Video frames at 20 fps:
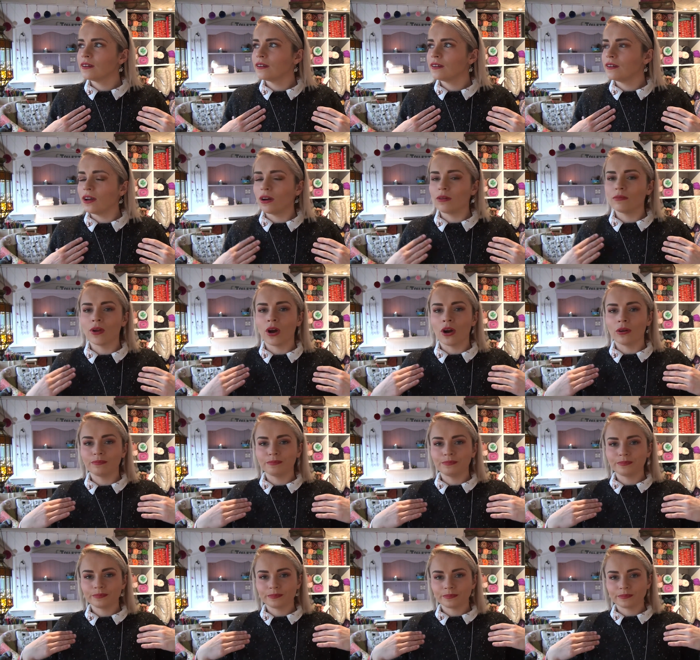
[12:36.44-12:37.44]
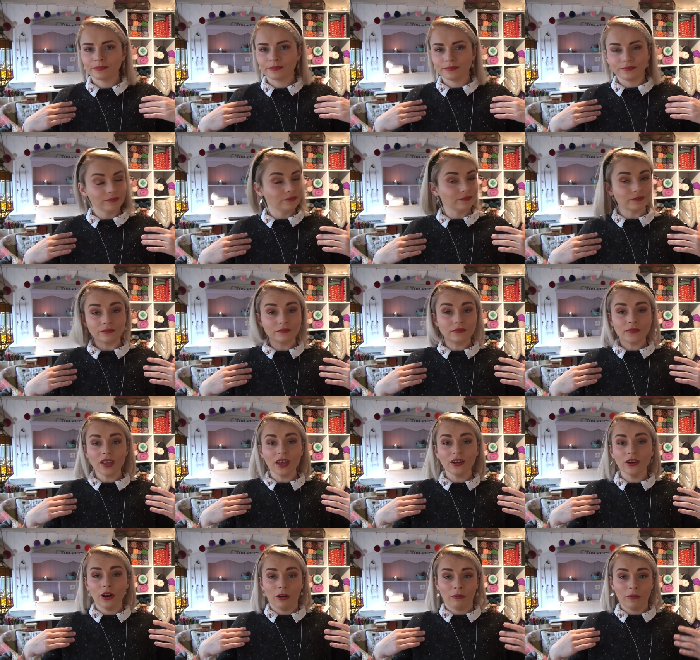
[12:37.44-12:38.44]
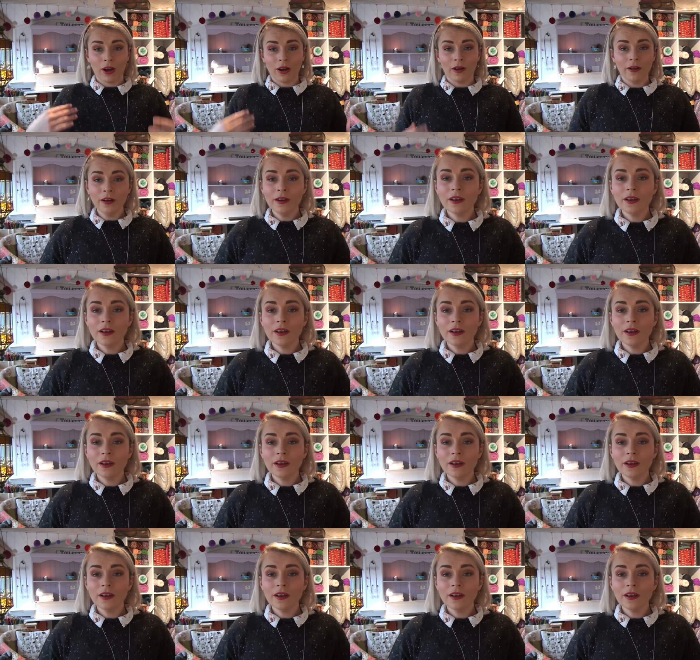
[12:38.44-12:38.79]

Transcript: No, I'm not. No, I'm not.